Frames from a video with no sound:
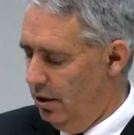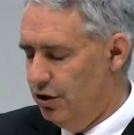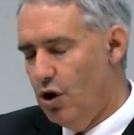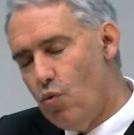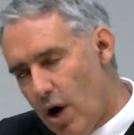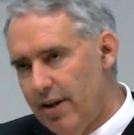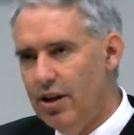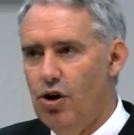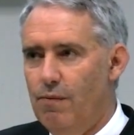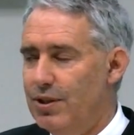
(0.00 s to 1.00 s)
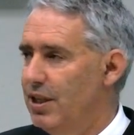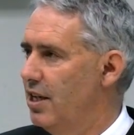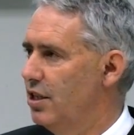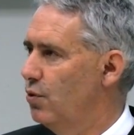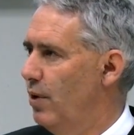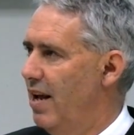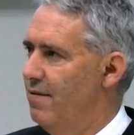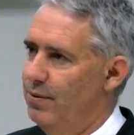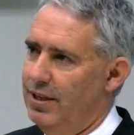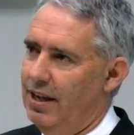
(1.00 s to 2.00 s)
So one of the conversations we're
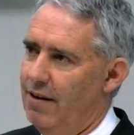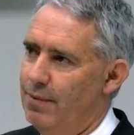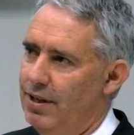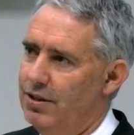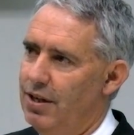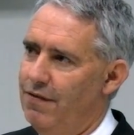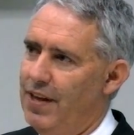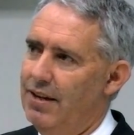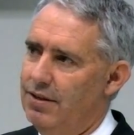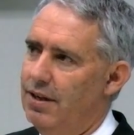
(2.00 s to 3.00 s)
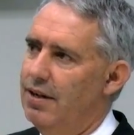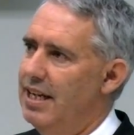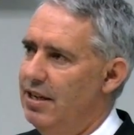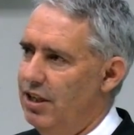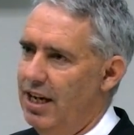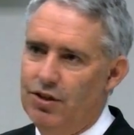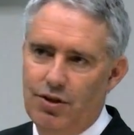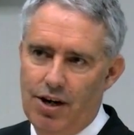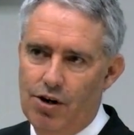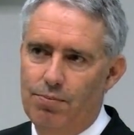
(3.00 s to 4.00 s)
having with the government is if that needs
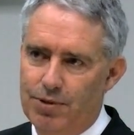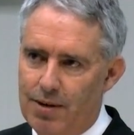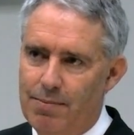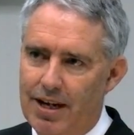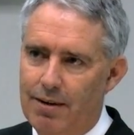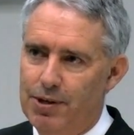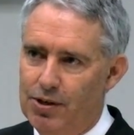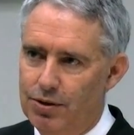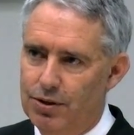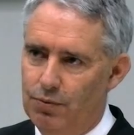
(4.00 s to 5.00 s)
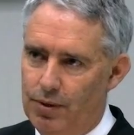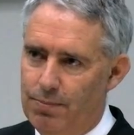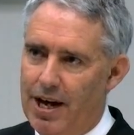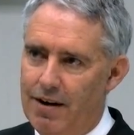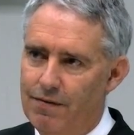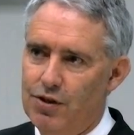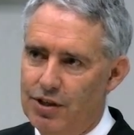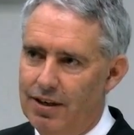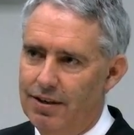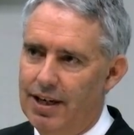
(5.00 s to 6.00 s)
extra help somehow, because we're part of New
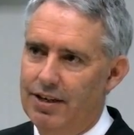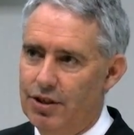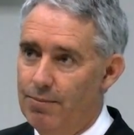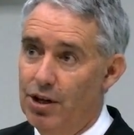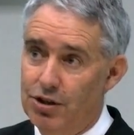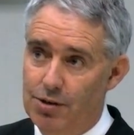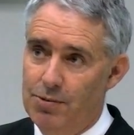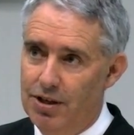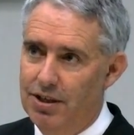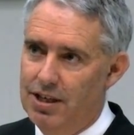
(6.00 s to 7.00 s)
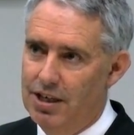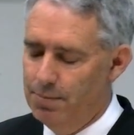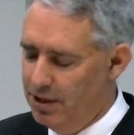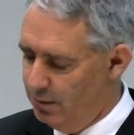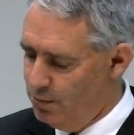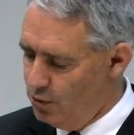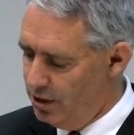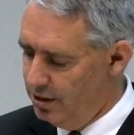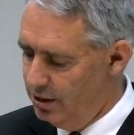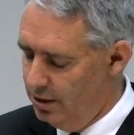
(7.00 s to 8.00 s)
Zealand and some of those communities need to be
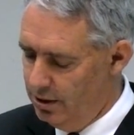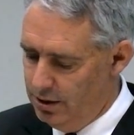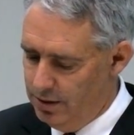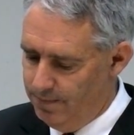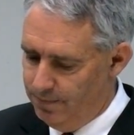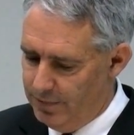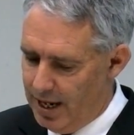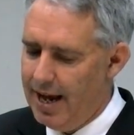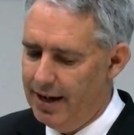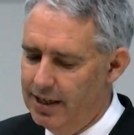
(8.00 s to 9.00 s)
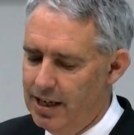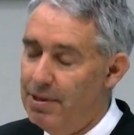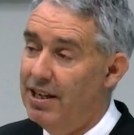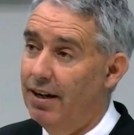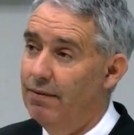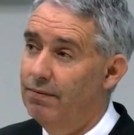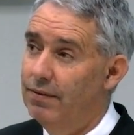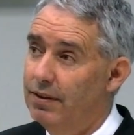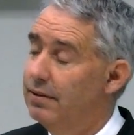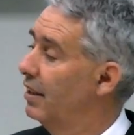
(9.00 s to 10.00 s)
supported, how can that be done?
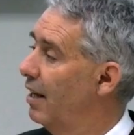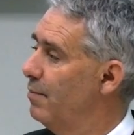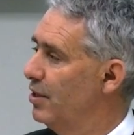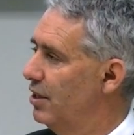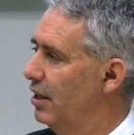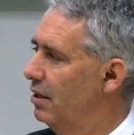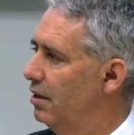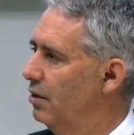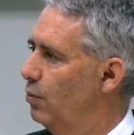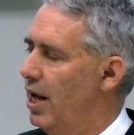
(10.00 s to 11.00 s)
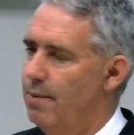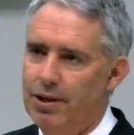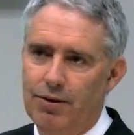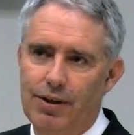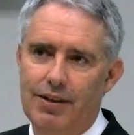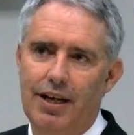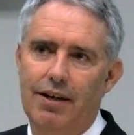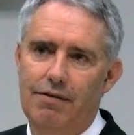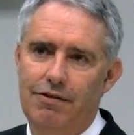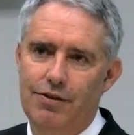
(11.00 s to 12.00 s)
The government said, we're happy to look at
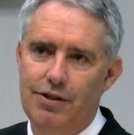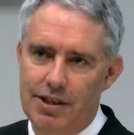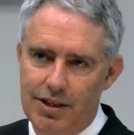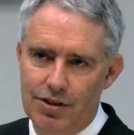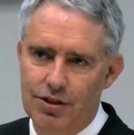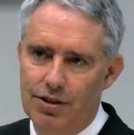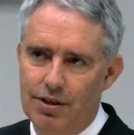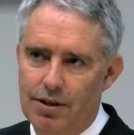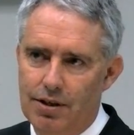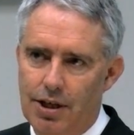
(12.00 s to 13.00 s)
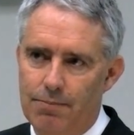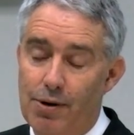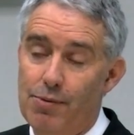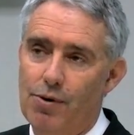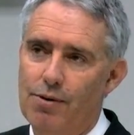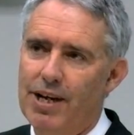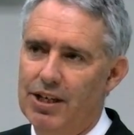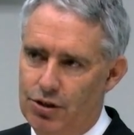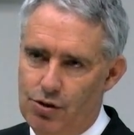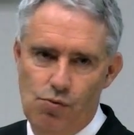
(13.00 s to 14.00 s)
that in future years, but we want to
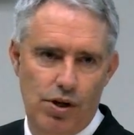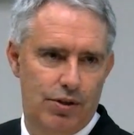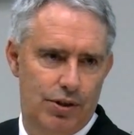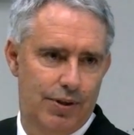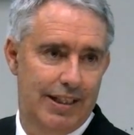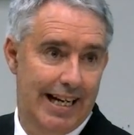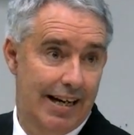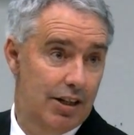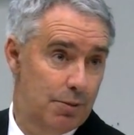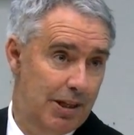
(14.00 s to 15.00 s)
make sure what you're doing now has